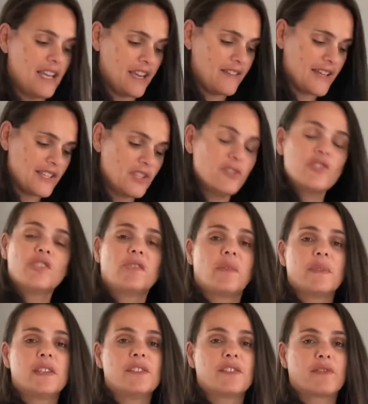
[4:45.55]
And that's usually what
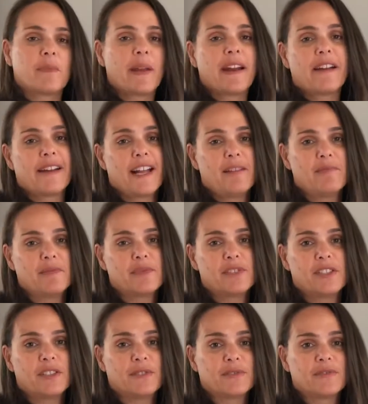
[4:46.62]
we use for parent albums
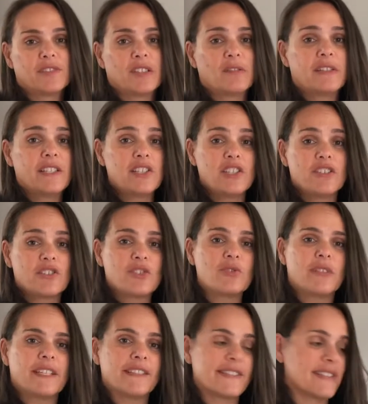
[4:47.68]
too. So it's your
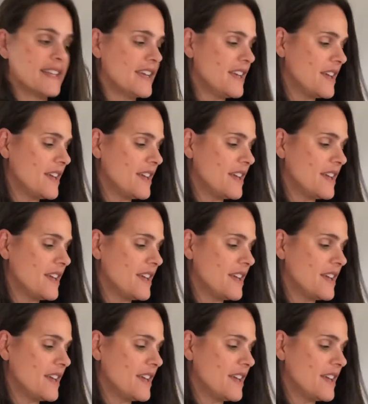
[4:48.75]
choice.